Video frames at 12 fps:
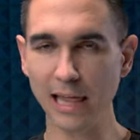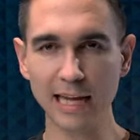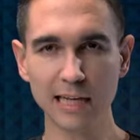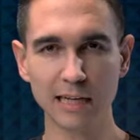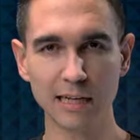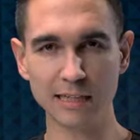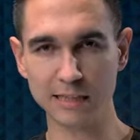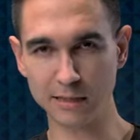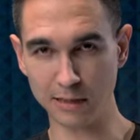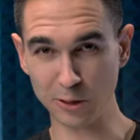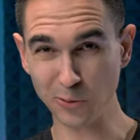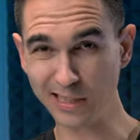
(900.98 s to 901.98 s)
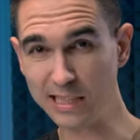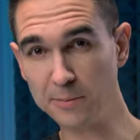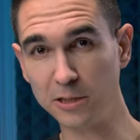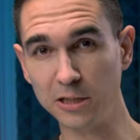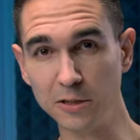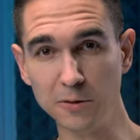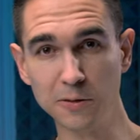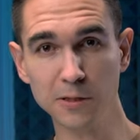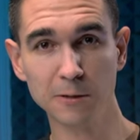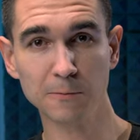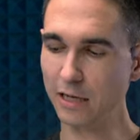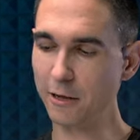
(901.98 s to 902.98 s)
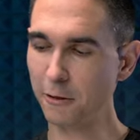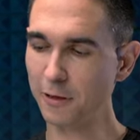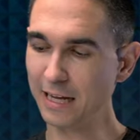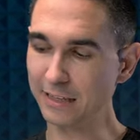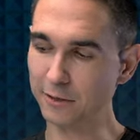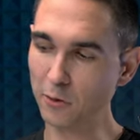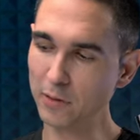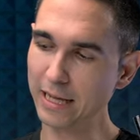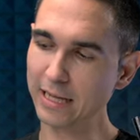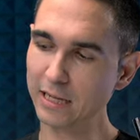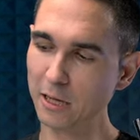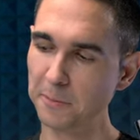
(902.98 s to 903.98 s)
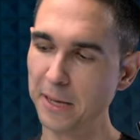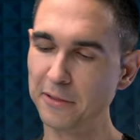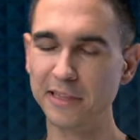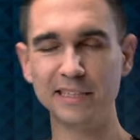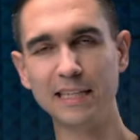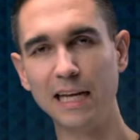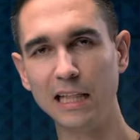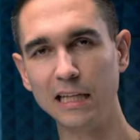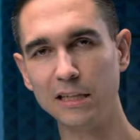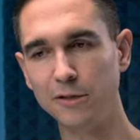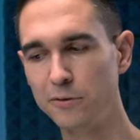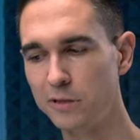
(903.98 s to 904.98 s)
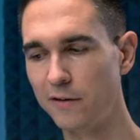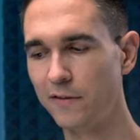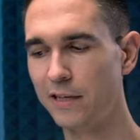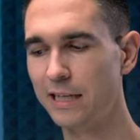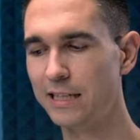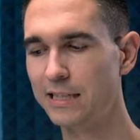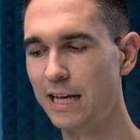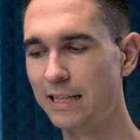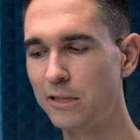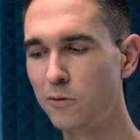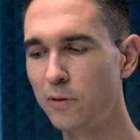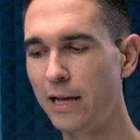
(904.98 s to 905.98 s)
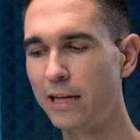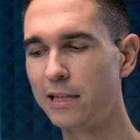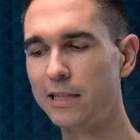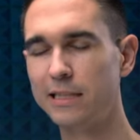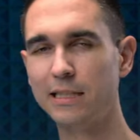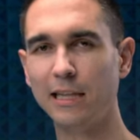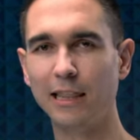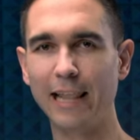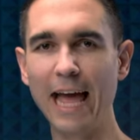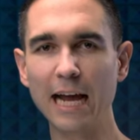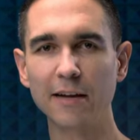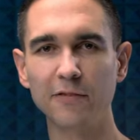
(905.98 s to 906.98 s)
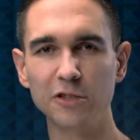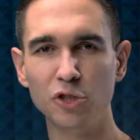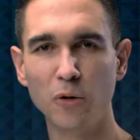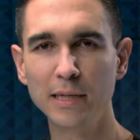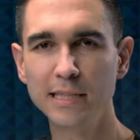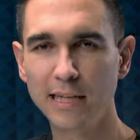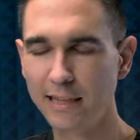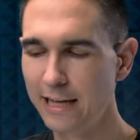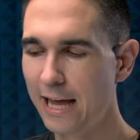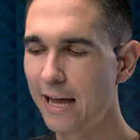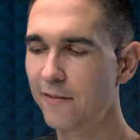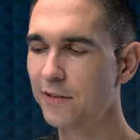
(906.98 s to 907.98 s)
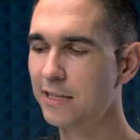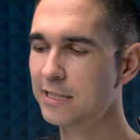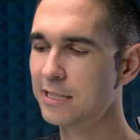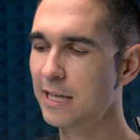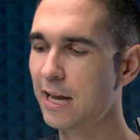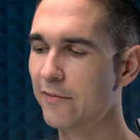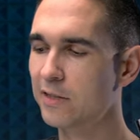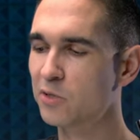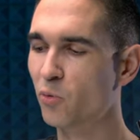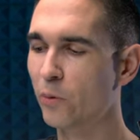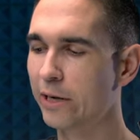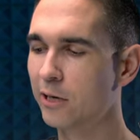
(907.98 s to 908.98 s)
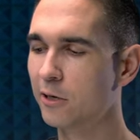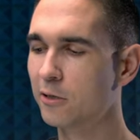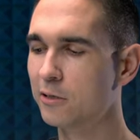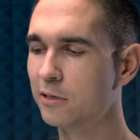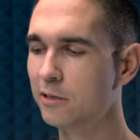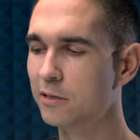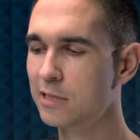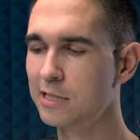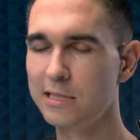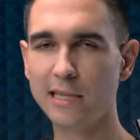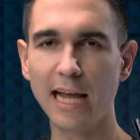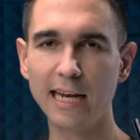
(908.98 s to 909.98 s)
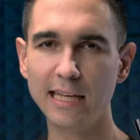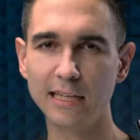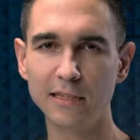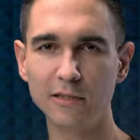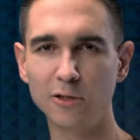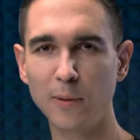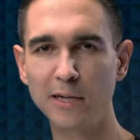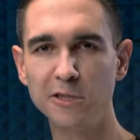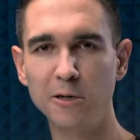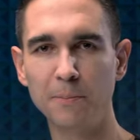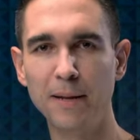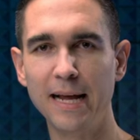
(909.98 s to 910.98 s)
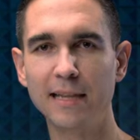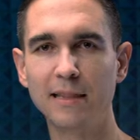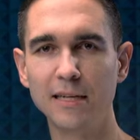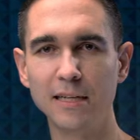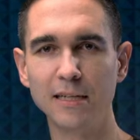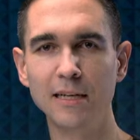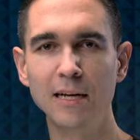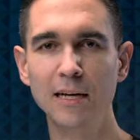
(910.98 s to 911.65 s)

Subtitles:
like it. It's really simple to use. Another thing I don't like about the daily use of it is I don't like this lack of a joystick they have. They instead have this weird sliding directional pad thing.